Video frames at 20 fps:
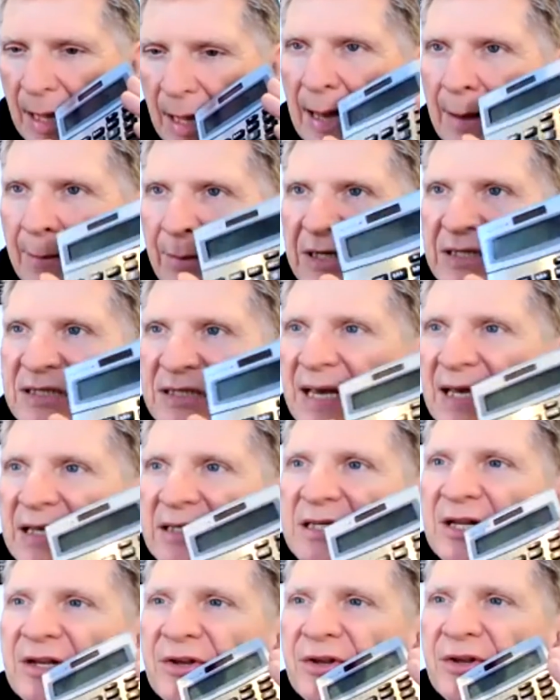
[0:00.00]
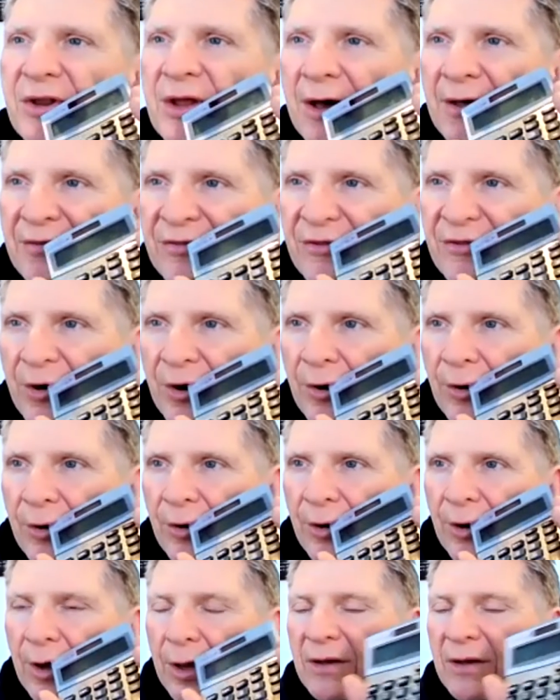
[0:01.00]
I'm going to say it's another